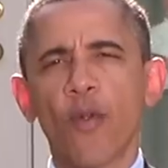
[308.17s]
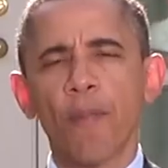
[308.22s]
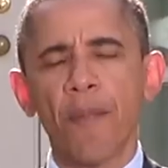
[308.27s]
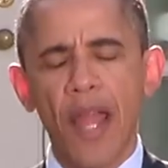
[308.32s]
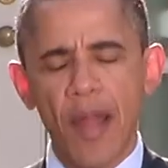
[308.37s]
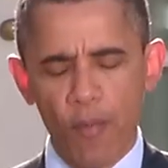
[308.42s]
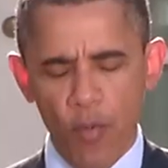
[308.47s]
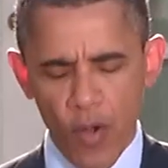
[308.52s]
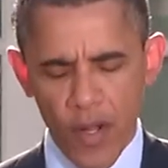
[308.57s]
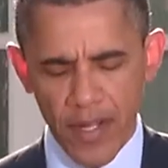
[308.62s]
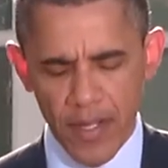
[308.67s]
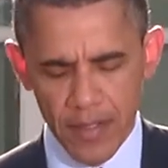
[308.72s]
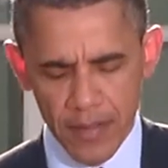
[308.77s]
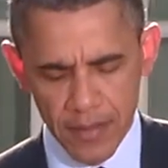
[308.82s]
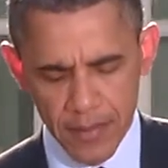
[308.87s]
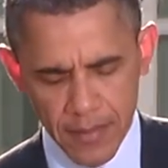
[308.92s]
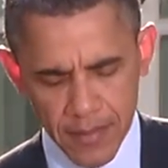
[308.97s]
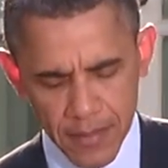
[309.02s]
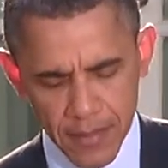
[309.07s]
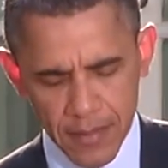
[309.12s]
remembering
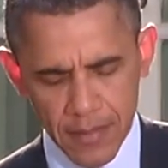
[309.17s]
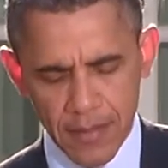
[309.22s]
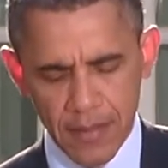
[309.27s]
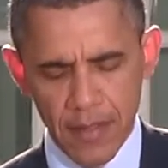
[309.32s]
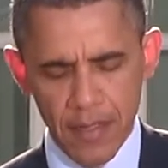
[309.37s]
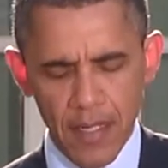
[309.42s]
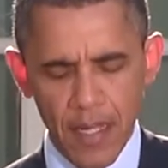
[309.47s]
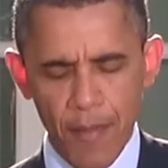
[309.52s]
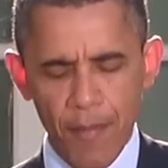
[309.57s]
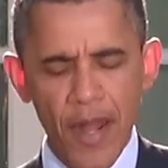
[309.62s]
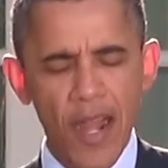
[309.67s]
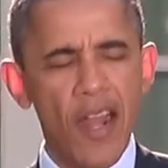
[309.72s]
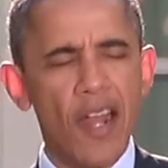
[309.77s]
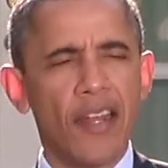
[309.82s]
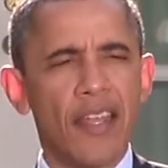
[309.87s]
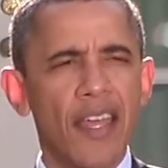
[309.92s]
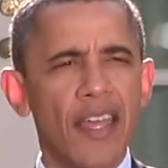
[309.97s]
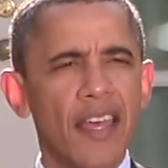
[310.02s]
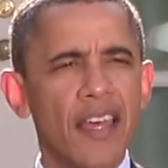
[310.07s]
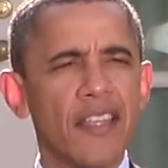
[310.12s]

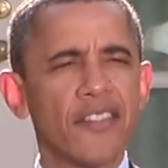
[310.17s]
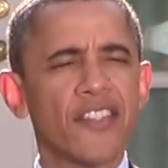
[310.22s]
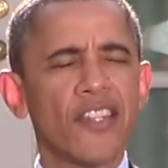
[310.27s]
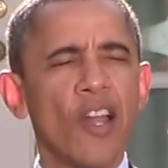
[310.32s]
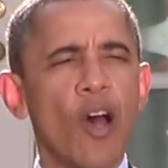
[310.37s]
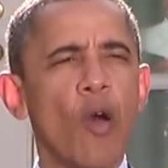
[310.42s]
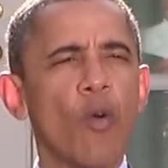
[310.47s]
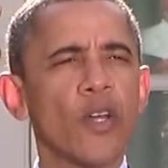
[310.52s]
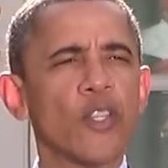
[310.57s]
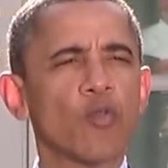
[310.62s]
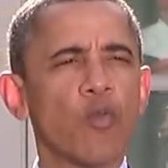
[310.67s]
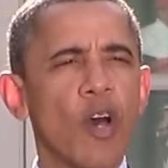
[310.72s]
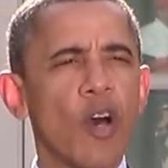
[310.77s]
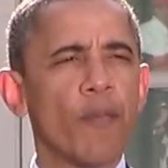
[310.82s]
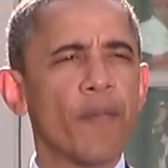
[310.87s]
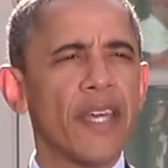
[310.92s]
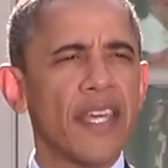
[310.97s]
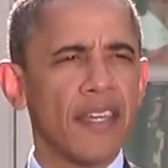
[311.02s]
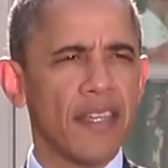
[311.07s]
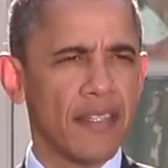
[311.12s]
America is and always
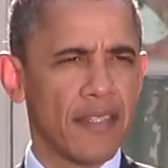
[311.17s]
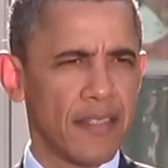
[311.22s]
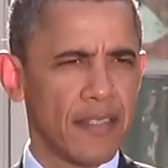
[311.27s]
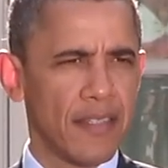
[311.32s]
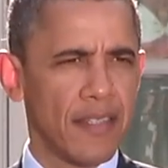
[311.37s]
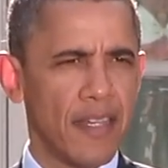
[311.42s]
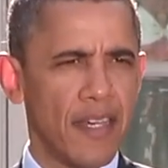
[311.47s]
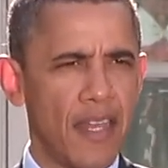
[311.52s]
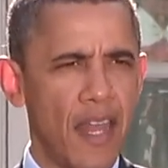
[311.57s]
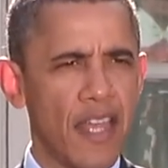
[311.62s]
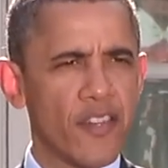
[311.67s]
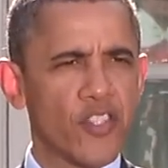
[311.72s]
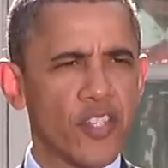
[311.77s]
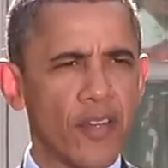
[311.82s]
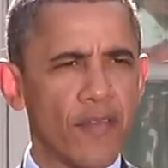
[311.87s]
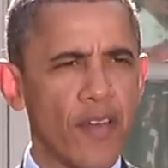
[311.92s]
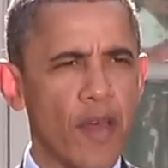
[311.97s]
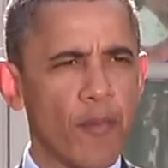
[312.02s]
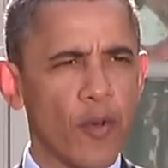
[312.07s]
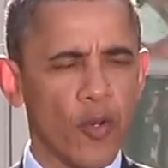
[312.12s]
will be a
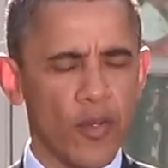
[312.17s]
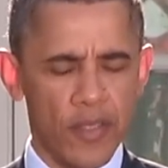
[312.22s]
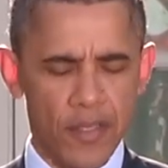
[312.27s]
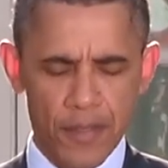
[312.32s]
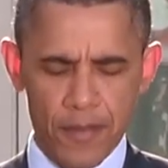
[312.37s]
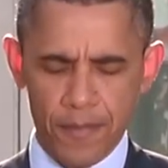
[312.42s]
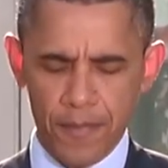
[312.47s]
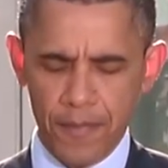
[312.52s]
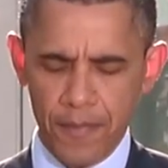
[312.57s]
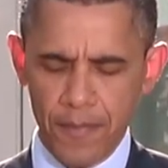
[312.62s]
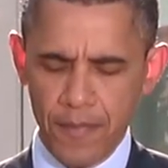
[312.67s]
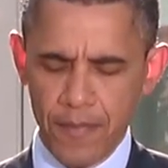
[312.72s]
nation of immigrants.